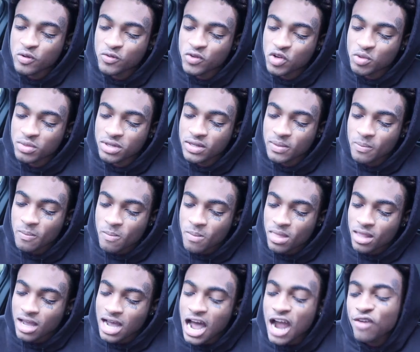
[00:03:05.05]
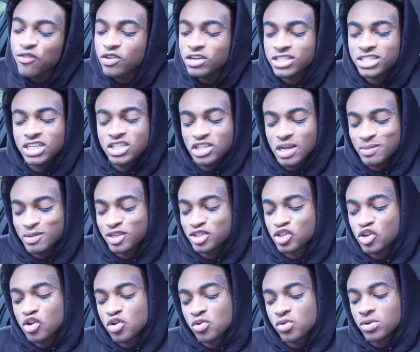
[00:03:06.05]
You feel me? I recently dropped a
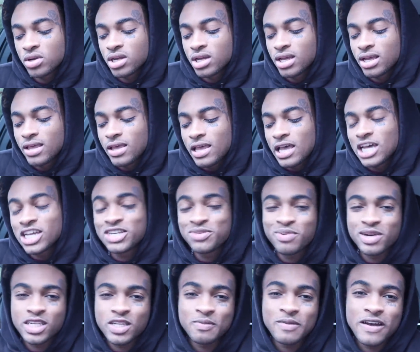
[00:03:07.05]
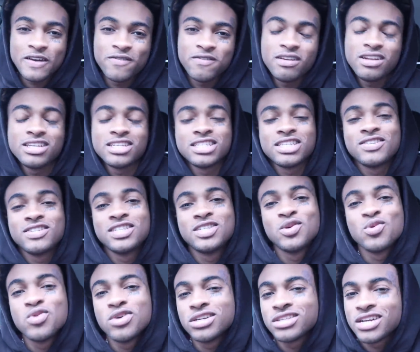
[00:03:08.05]
song expressing my feelings
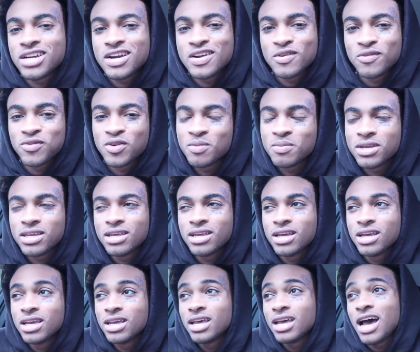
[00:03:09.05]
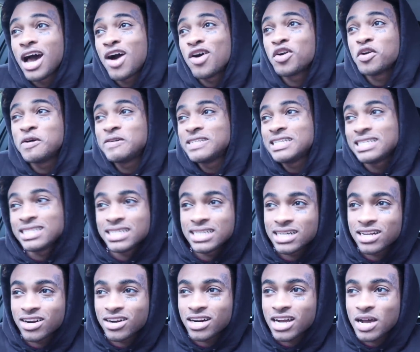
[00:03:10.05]
towards her. You feel me? I don't know if she's
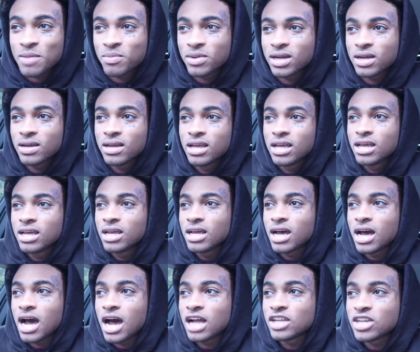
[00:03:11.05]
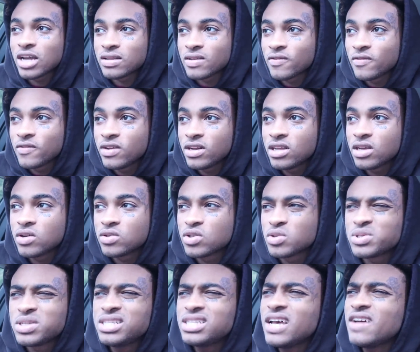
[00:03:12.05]
seen it or not, but I dropped the video.
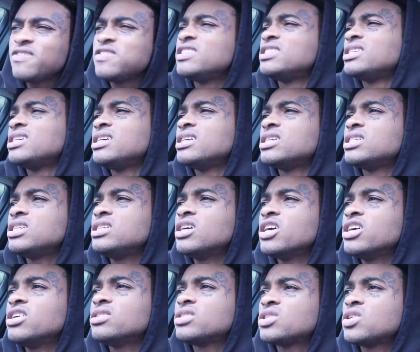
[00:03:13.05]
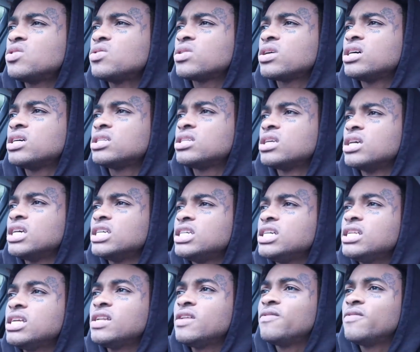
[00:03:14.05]
So she definitely seen it. She heard the song because
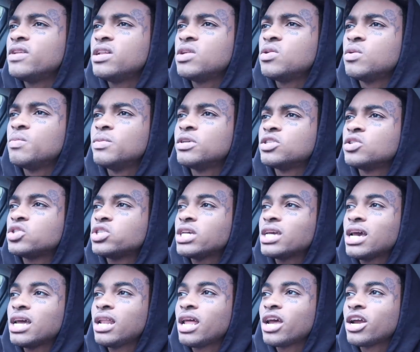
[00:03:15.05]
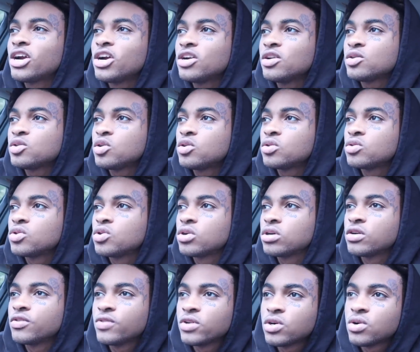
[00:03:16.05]
she did the video with me. So she had that heard the song
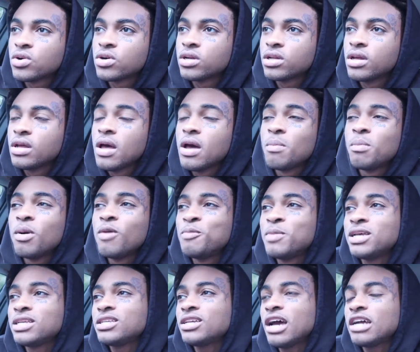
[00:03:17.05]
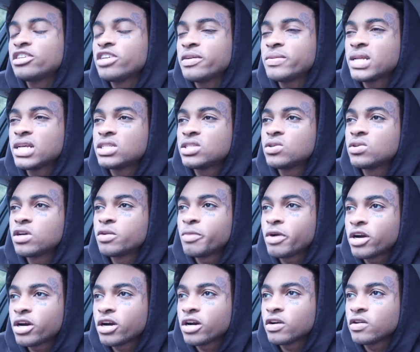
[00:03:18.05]
during the recording. But basically, I dropped that song
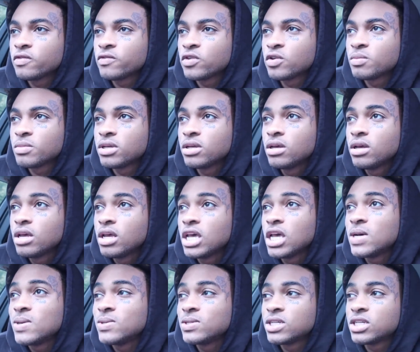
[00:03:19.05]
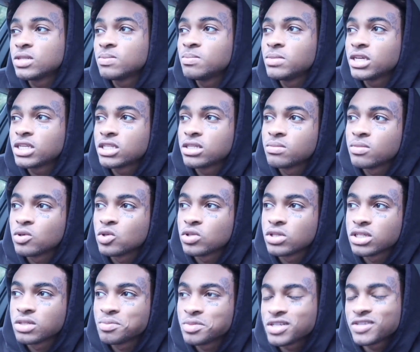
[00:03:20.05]
about her, you feel me? It was just mixed
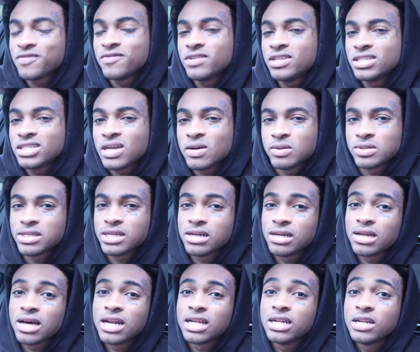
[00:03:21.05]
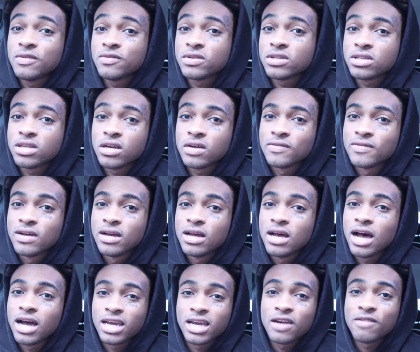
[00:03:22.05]
emotions, mixed feelings. I was saying a lot of different stuff.
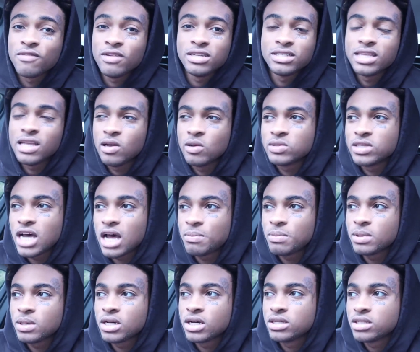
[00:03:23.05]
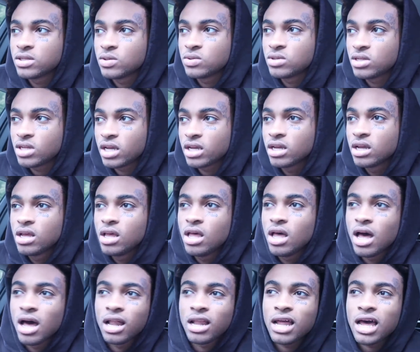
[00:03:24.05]
I can not really stay on topic because it was just like
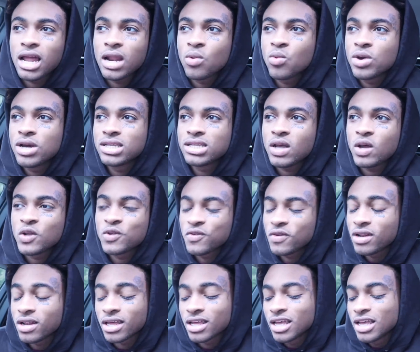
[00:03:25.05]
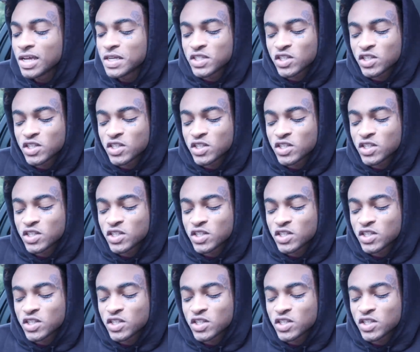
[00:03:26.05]
a lot of ways I was feeling.